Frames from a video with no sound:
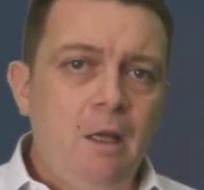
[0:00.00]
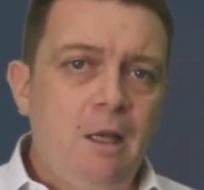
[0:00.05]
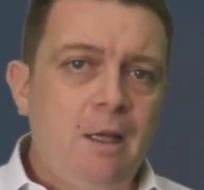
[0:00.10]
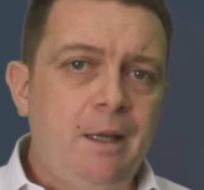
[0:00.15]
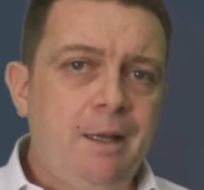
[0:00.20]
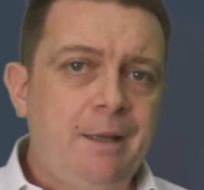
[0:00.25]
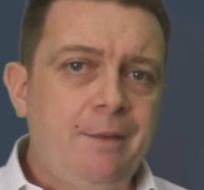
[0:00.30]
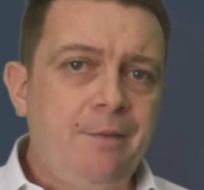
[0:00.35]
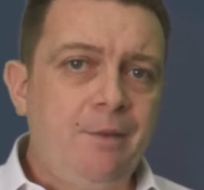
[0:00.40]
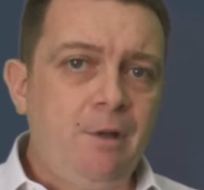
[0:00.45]

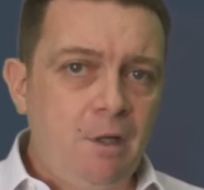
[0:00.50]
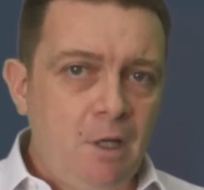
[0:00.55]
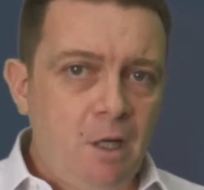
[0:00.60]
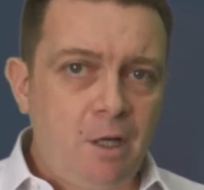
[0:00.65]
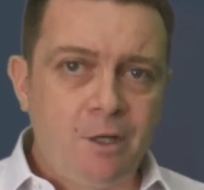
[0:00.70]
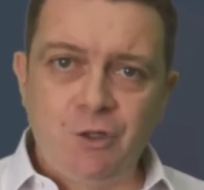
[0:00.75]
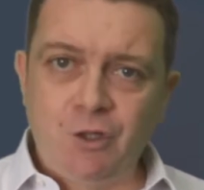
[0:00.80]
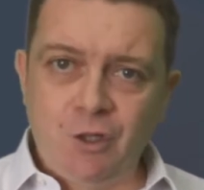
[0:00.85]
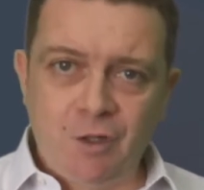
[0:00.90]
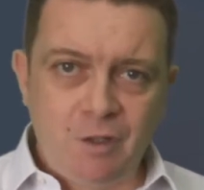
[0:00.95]
the
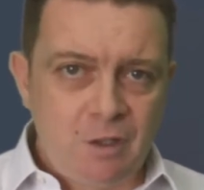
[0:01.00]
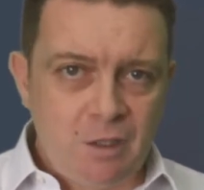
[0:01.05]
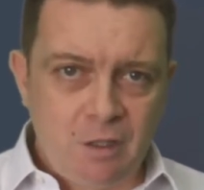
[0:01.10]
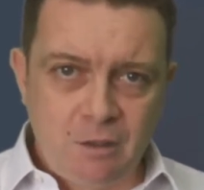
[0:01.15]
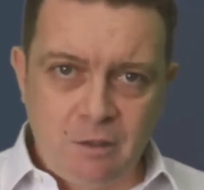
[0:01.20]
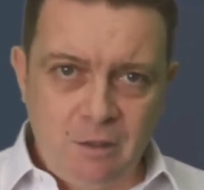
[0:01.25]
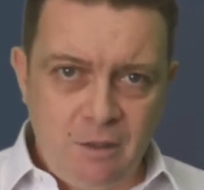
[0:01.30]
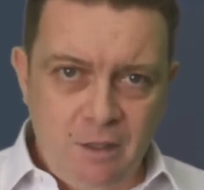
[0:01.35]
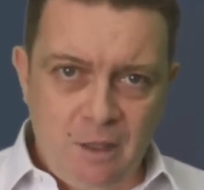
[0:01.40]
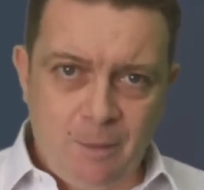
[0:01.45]
larger is
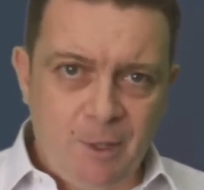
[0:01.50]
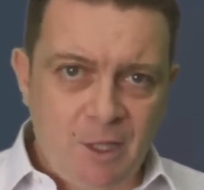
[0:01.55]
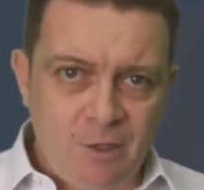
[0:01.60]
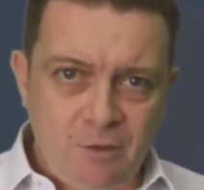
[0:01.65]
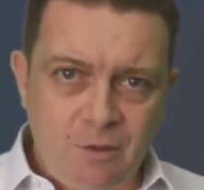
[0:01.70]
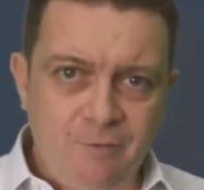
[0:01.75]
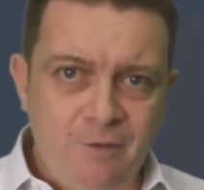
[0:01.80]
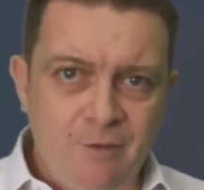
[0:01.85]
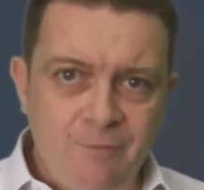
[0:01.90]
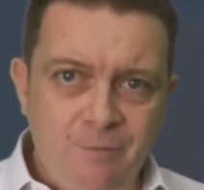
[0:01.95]
the
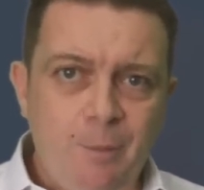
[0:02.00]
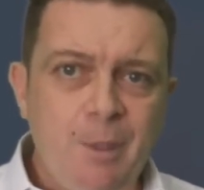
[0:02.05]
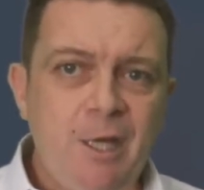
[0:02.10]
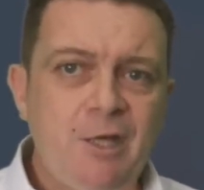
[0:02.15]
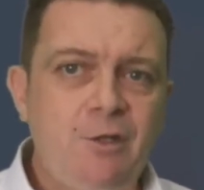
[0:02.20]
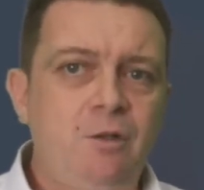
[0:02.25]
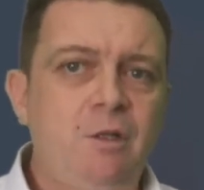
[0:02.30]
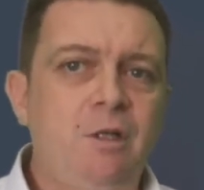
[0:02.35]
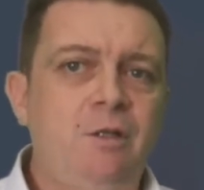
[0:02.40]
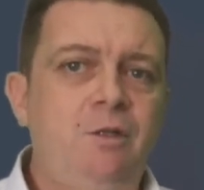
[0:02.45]
amount of
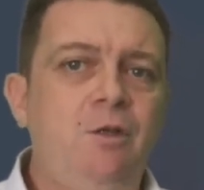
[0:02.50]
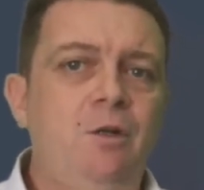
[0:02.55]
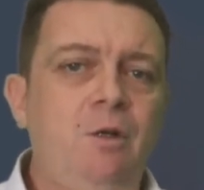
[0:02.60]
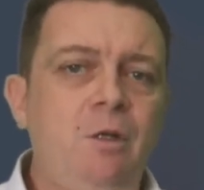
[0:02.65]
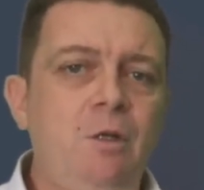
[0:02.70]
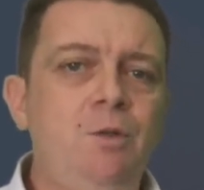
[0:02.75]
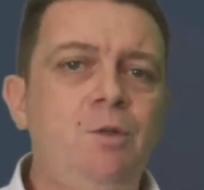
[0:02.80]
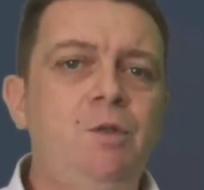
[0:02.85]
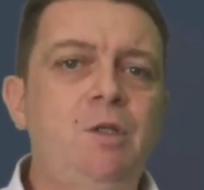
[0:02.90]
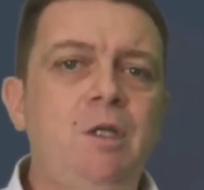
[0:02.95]
information that you're
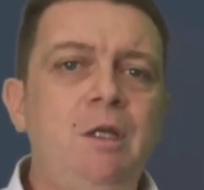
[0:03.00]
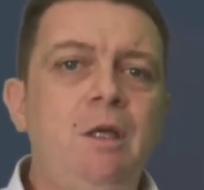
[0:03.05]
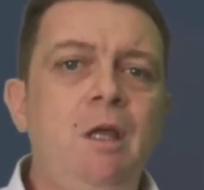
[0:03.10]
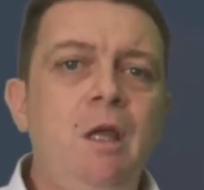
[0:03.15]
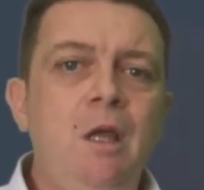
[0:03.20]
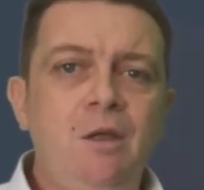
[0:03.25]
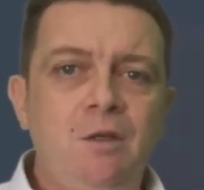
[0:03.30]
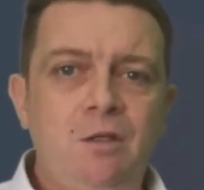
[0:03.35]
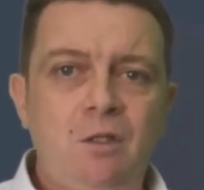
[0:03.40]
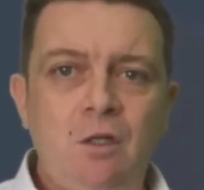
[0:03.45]
losing.
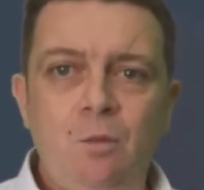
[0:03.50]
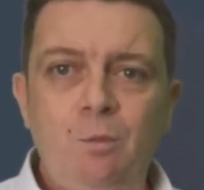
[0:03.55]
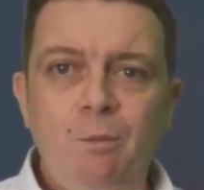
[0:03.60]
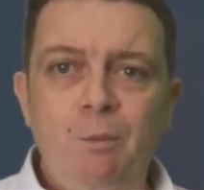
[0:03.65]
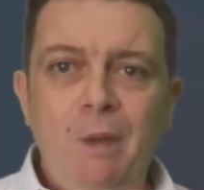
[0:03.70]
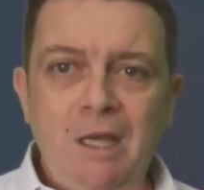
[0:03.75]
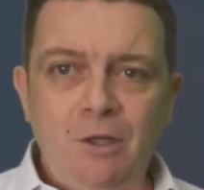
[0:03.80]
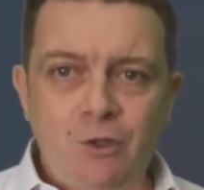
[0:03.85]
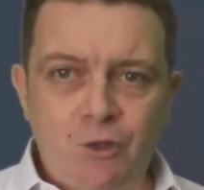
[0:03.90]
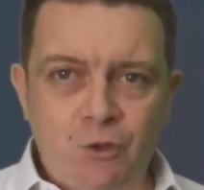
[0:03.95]
So
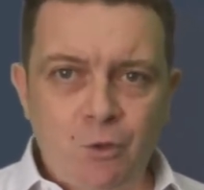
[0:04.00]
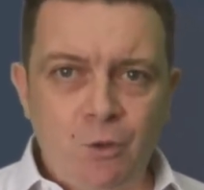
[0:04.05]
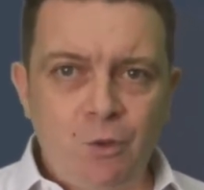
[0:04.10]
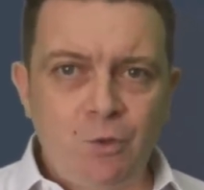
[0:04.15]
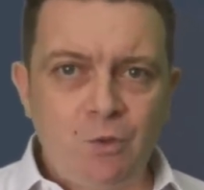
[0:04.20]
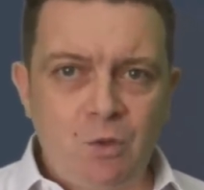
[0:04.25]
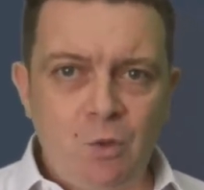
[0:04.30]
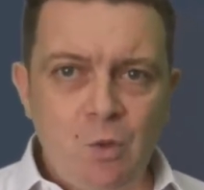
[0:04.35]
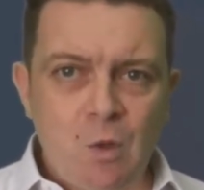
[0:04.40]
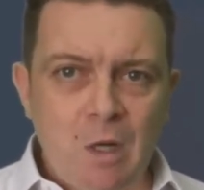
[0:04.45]
make sure
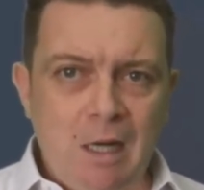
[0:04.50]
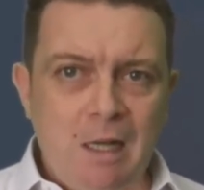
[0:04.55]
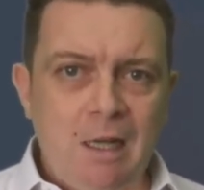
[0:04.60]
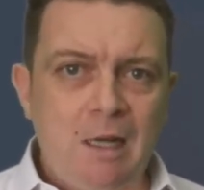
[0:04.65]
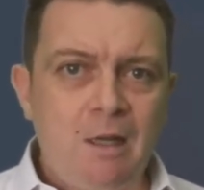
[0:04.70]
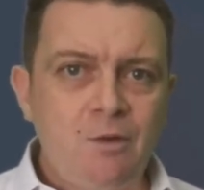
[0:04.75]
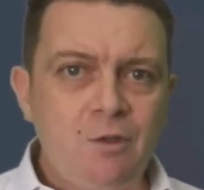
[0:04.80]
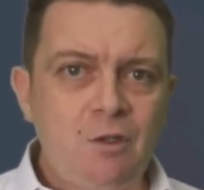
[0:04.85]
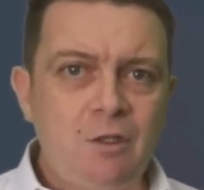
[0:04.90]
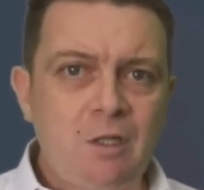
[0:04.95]
to
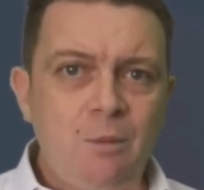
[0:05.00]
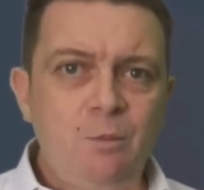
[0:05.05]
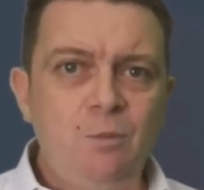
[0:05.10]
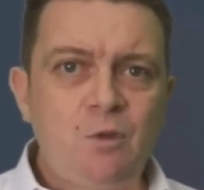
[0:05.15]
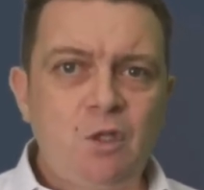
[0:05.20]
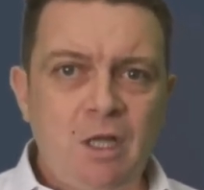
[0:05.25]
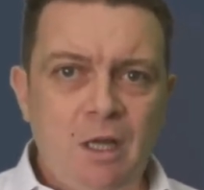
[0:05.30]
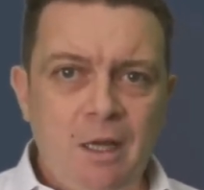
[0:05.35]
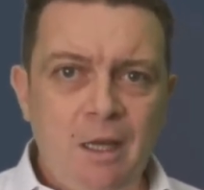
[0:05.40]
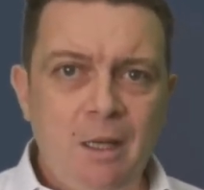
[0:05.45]
allow
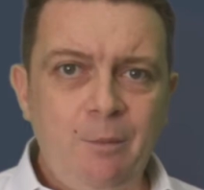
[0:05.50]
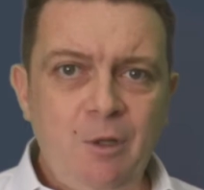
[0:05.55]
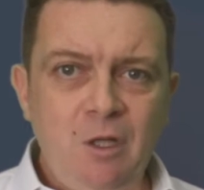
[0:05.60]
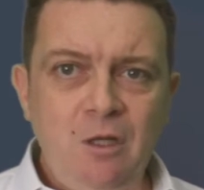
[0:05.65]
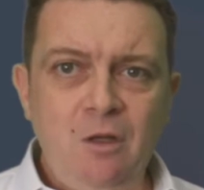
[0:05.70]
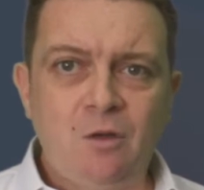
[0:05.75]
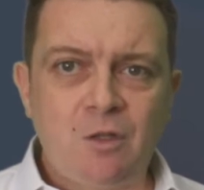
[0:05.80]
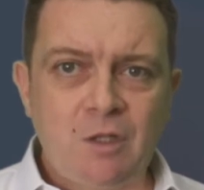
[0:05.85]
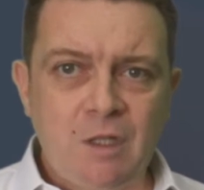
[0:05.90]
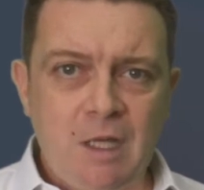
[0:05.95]
some time in
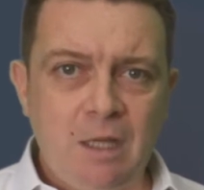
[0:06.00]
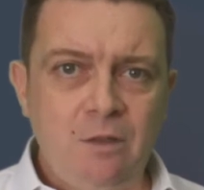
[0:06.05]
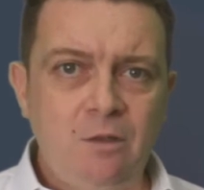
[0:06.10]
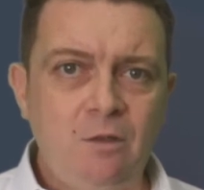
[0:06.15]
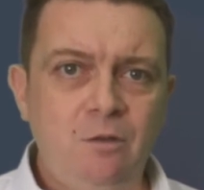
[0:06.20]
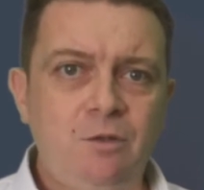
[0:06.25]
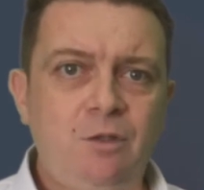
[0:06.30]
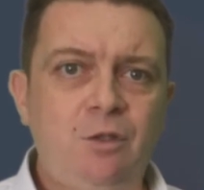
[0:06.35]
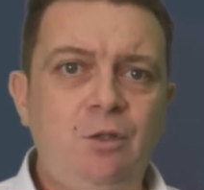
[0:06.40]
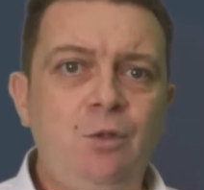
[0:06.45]
your
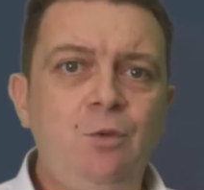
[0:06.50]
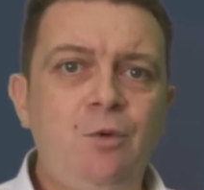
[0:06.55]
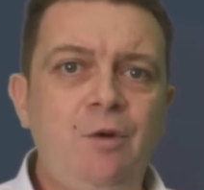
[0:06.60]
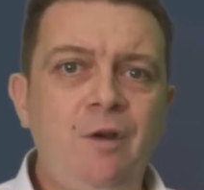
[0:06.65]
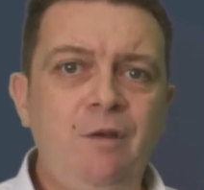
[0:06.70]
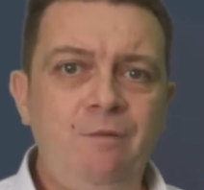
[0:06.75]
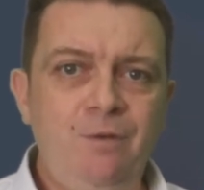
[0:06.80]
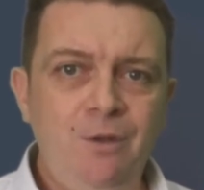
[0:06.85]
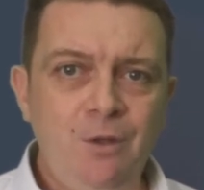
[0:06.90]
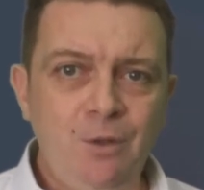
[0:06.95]
schedule to
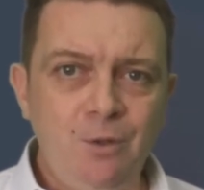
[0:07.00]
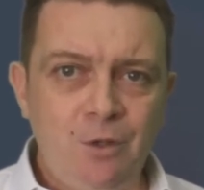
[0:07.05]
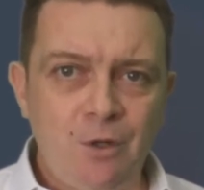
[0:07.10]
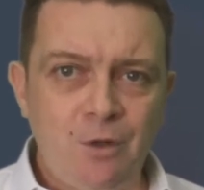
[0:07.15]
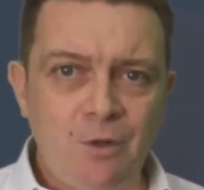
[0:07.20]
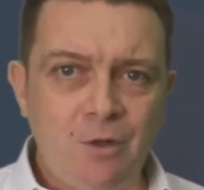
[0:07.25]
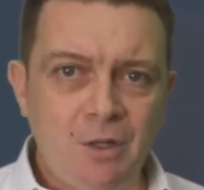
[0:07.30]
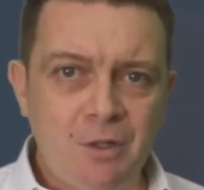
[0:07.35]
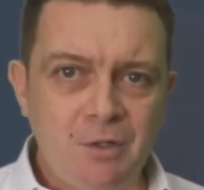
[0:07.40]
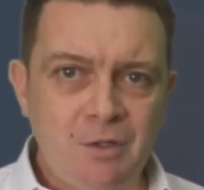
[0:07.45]
review
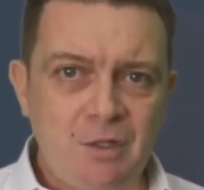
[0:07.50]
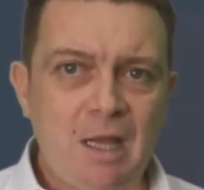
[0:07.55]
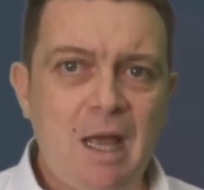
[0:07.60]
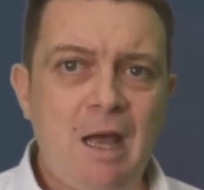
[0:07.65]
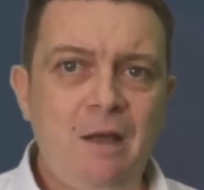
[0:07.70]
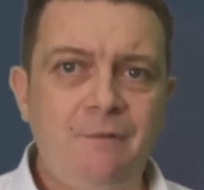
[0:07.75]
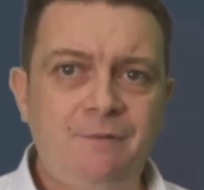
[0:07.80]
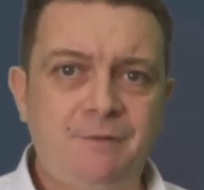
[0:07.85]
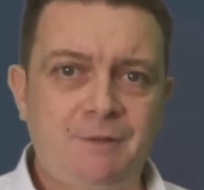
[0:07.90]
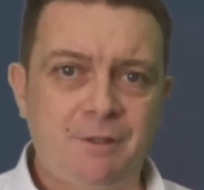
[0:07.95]
your notes
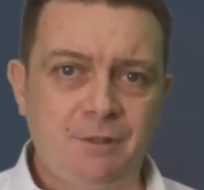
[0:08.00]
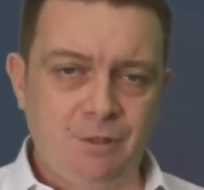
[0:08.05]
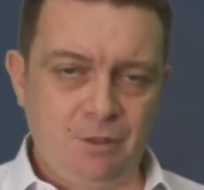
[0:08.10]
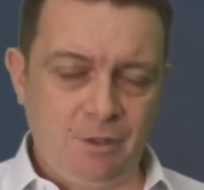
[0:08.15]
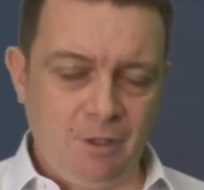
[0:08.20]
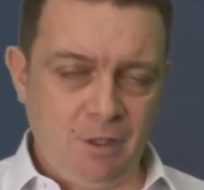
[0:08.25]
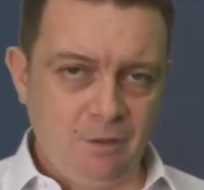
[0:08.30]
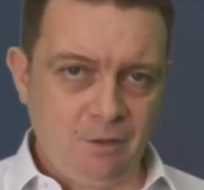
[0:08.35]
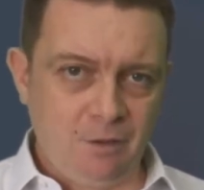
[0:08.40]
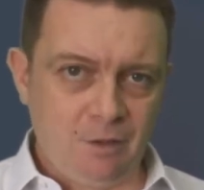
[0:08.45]
after the
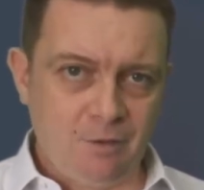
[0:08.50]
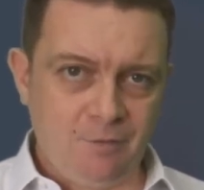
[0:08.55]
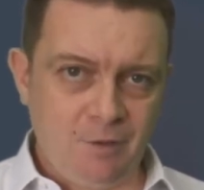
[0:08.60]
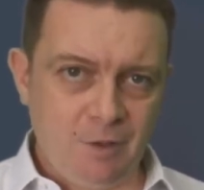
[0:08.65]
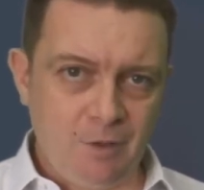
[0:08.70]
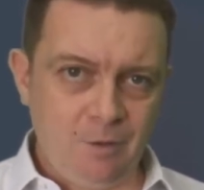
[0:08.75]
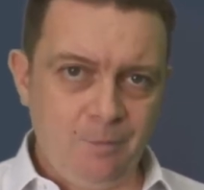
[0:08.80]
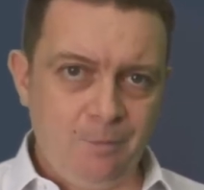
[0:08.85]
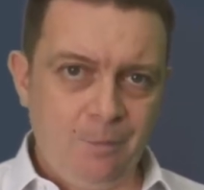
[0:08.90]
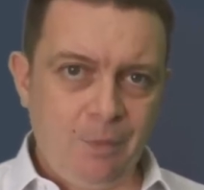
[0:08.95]
interview.